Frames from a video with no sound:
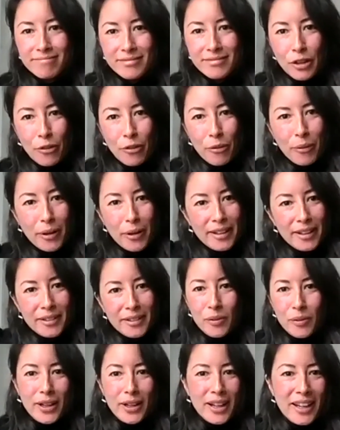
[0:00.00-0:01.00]
You know, we're
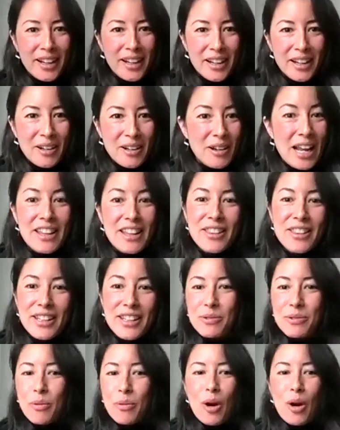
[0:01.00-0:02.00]
we're in
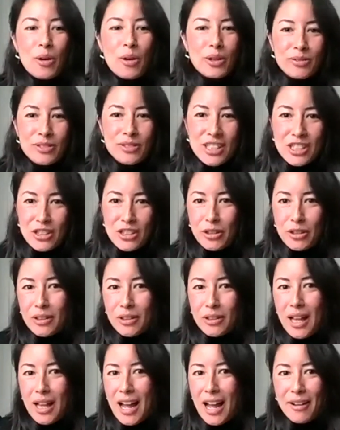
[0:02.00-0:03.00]
this world of
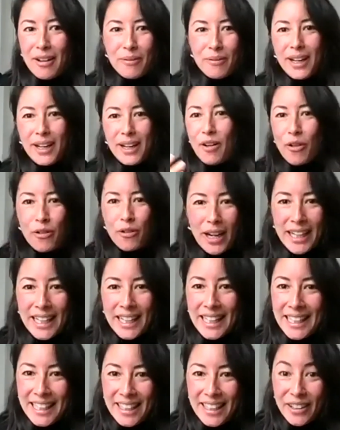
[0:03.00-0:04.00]
digital and we're already
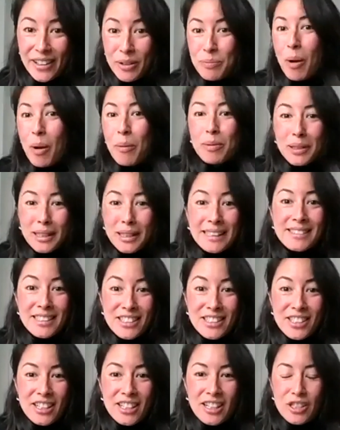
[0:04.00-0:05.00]
here and probably is
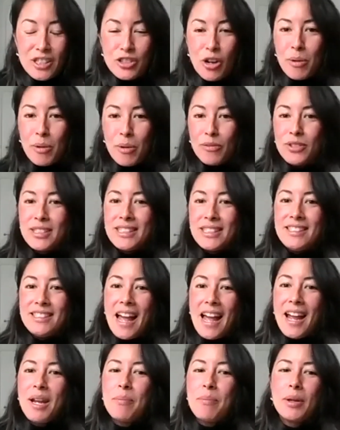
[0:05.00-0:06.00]
a, a, job of
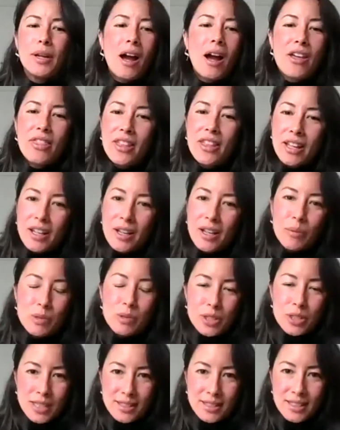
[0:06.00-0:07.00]
today but i think it will
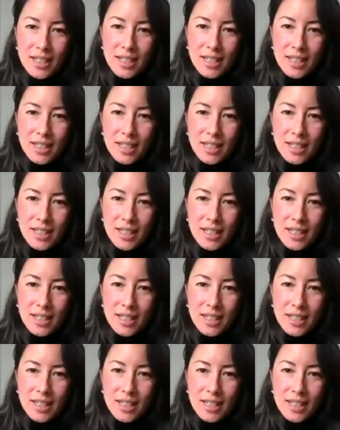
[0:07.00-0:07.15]
just